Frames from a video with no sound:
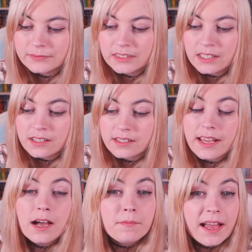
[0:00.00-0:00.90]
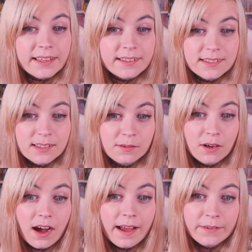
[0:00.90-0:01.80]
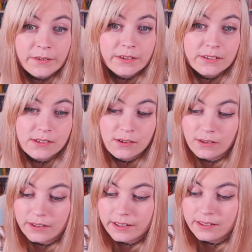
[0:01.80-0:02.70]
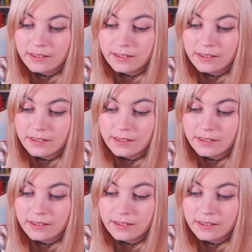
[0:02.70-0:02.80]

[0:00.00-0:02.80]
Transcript: so now Mac isn't the guy who kills Gordon.